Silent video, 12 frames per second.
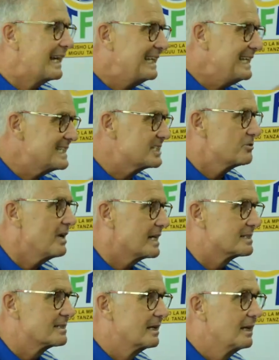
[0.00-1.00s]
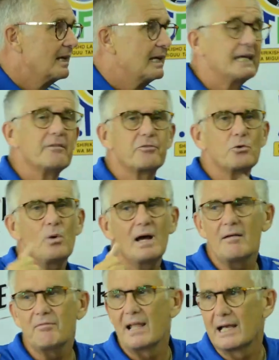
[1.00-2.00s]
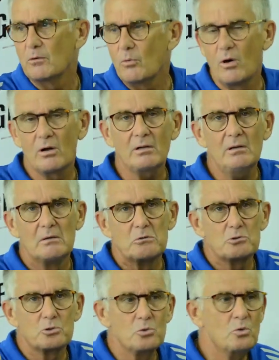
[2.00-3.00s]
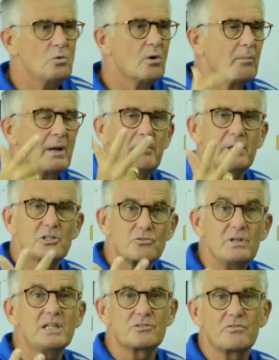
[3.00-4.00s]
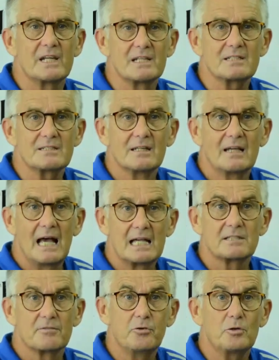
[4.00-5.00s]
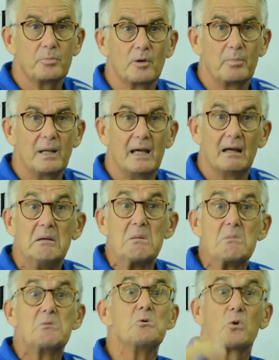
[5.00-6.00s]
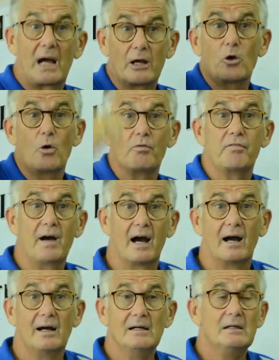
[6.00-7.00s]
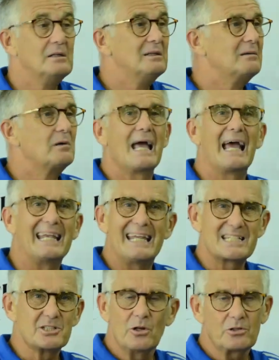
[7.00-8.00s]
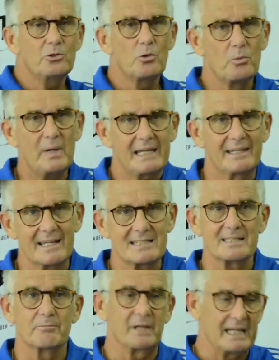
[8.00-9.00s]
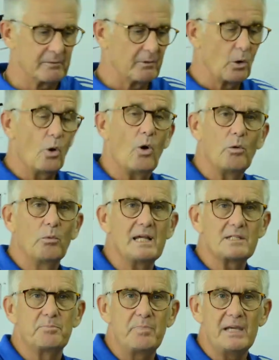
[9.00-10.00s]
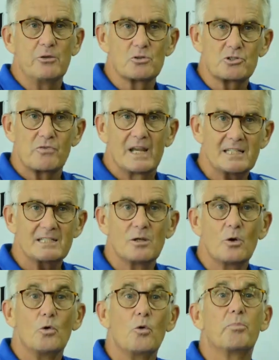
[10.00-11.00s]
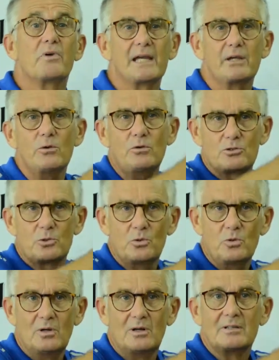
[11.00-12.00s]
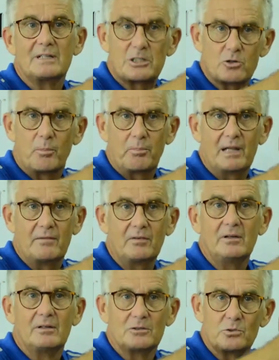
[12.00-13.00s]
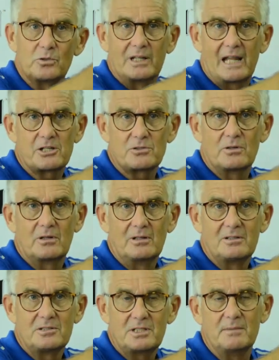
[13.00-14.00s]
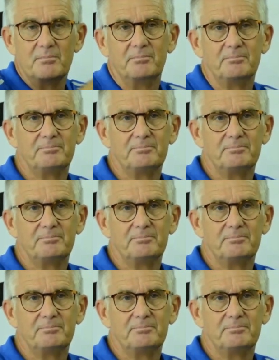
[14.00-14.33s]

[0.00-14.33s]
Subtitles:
at his strengths. If you have like one, two, or maybe three strengths, as a football player, you can go far. And it's not your weakness, it will always be your strengths who bring you to the top level, to the national team.